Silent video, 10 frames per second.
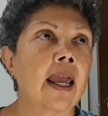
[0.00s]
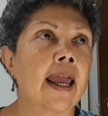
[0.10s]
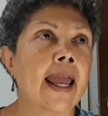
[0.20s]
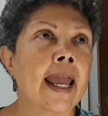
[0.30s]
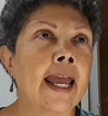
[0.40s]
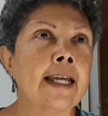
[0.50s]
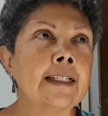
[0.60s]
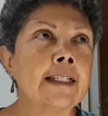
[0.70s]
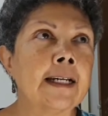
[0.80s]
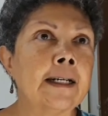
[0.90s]

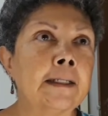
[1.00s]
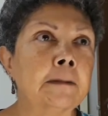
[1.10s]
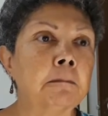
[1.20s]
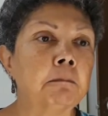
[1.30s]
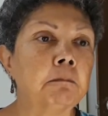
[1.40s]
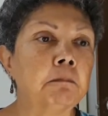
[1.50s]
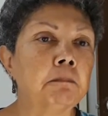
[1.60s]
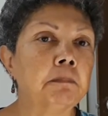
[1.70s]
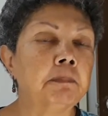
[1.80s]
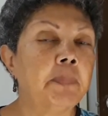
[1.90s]
And,
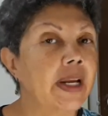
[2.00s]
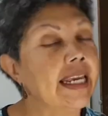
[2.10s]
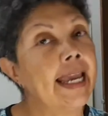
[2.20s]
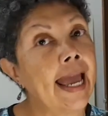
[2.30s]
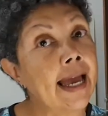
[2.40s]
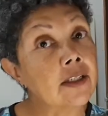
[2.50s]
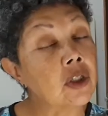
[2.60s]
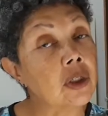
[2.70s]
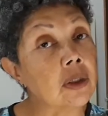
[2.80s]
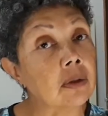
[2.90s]
but he has
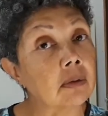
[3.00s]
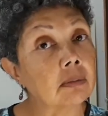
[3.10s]
to.